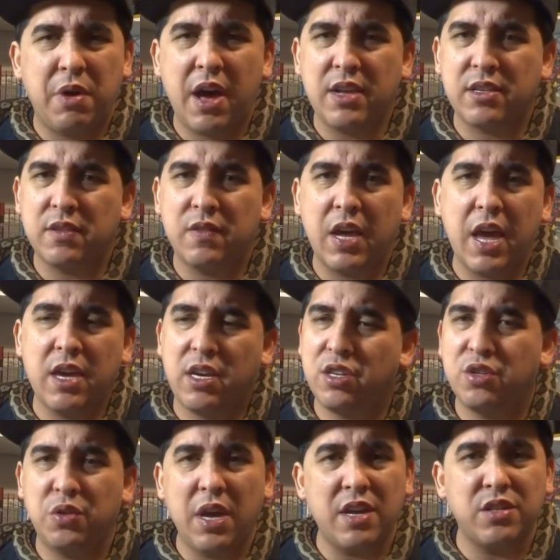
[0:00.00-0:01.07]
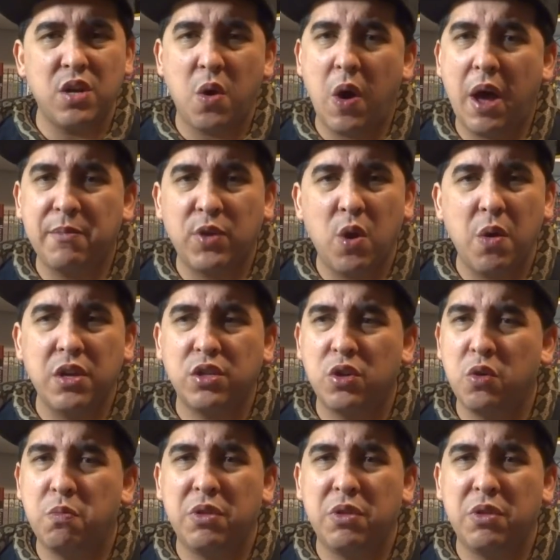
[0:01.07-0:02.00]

positive day because you guys know I'm going to.